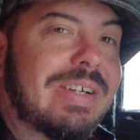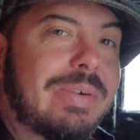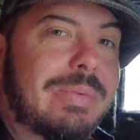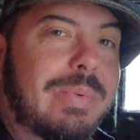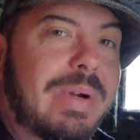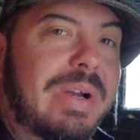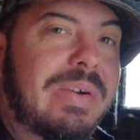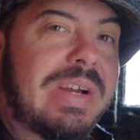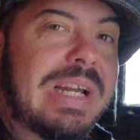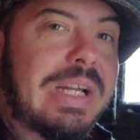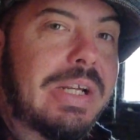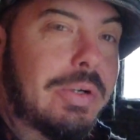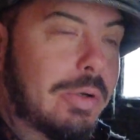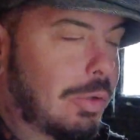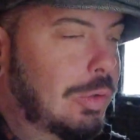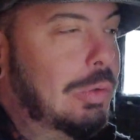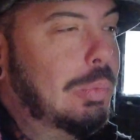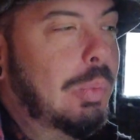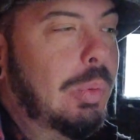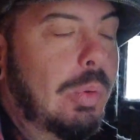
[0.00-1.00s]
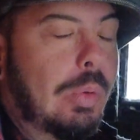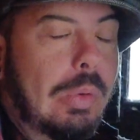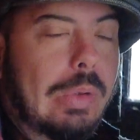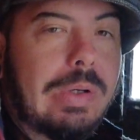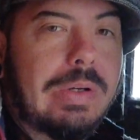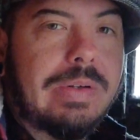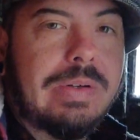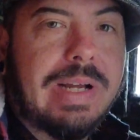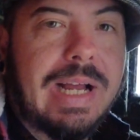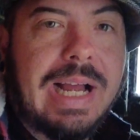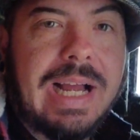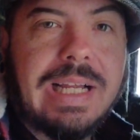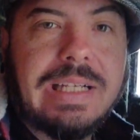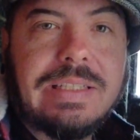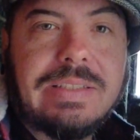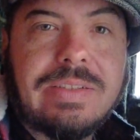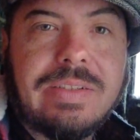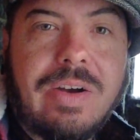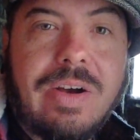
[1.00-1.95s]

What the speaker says: we're in Gosport and